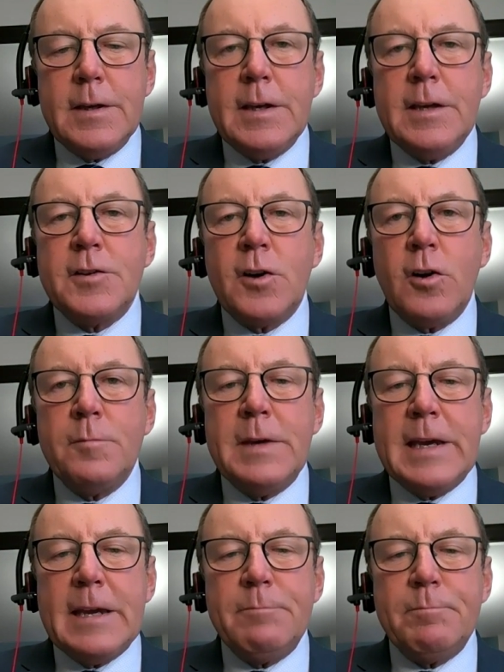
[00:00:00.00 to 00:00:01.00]
He told
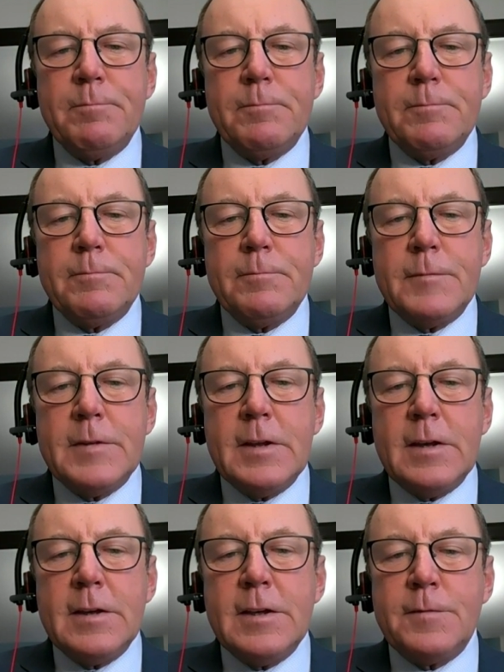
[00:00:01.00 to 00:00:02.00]
me,
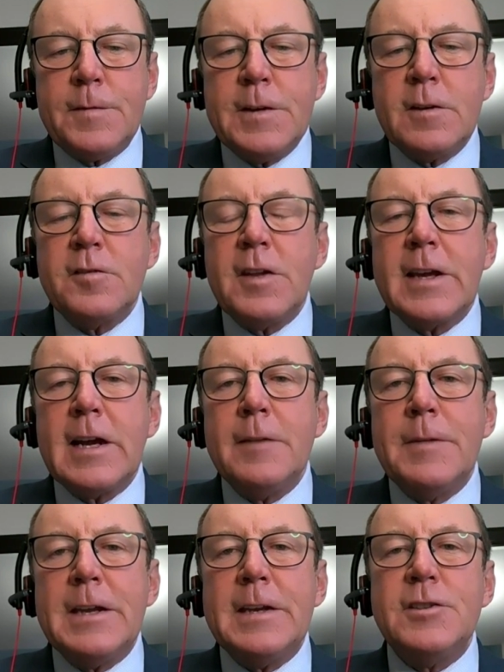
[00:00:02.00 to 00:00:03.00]
it feels like
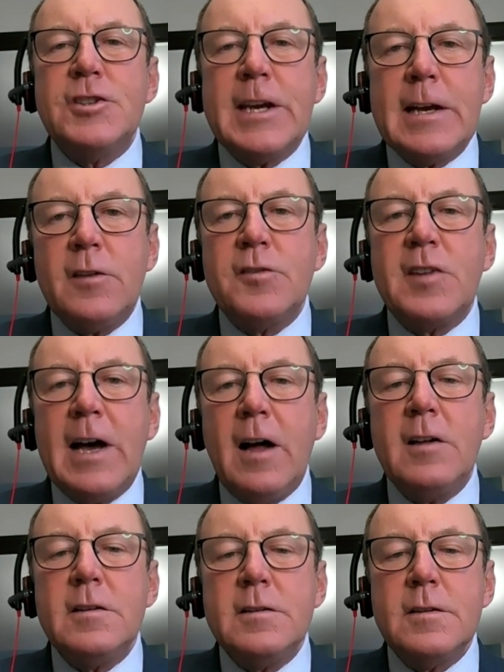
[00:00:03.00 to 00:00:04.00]
I'm in a jail
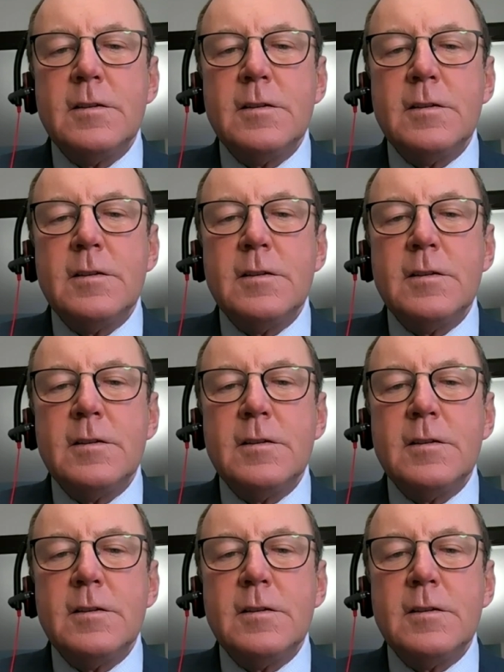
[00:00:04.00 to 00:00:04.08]
cell.